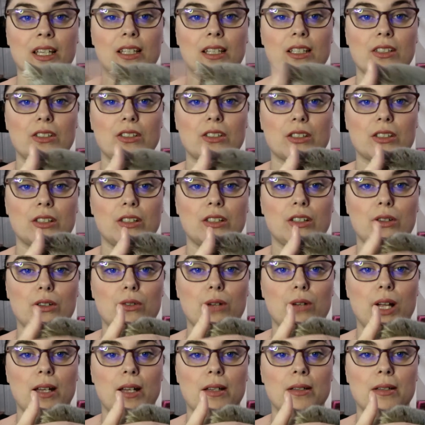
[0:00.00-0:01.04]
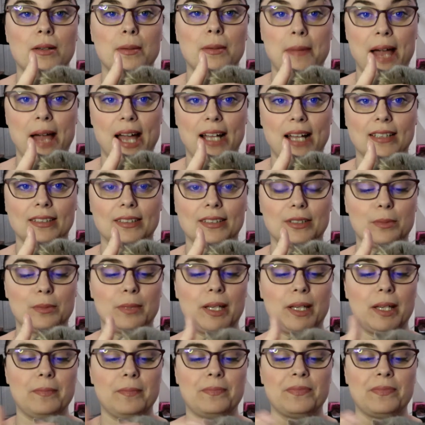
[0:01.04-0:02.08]
it's just going to go back a little
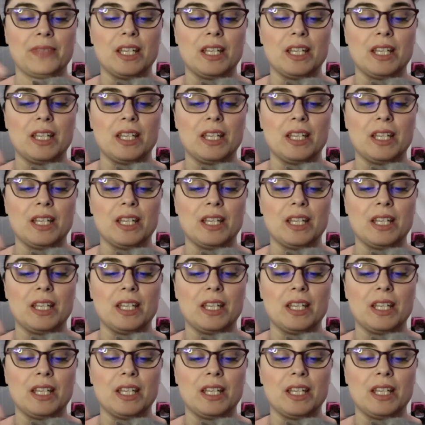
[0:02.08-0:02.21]
bit.